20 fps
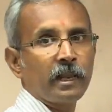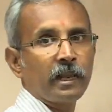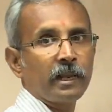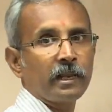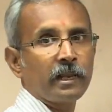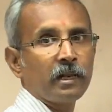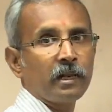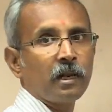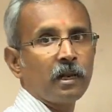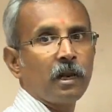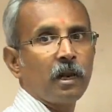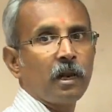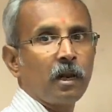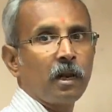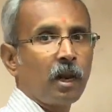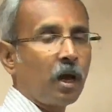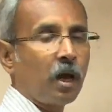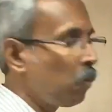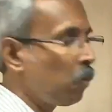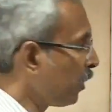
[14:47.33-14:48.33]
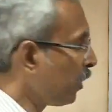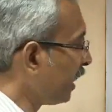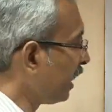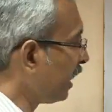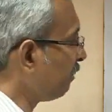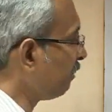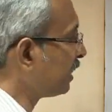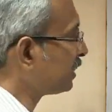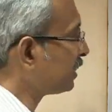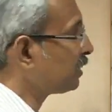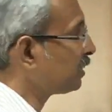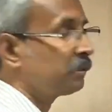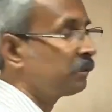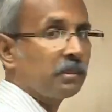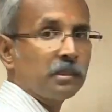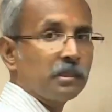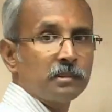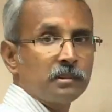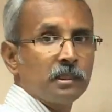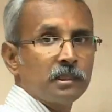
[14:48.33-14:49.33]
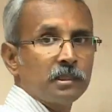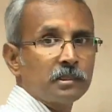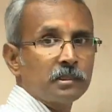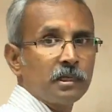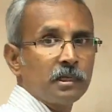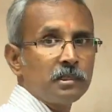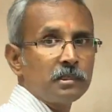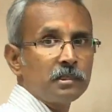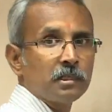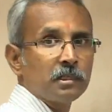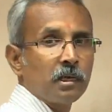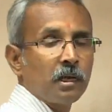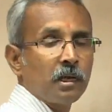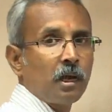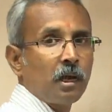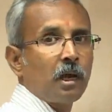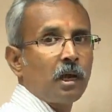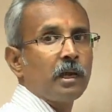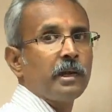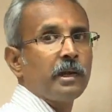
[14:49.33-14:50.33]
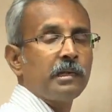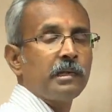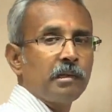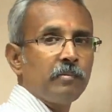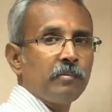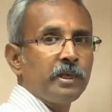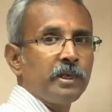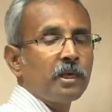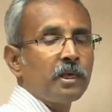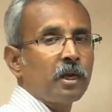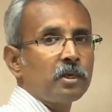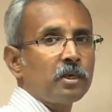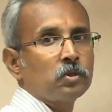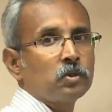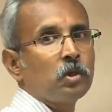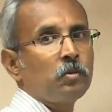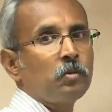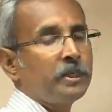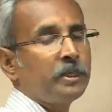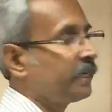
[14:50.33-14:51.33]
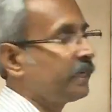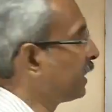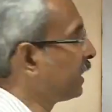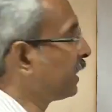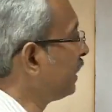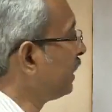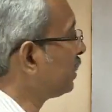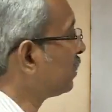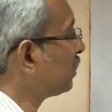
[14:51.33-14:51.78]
line. Now when I measure this distance, it will be the isometric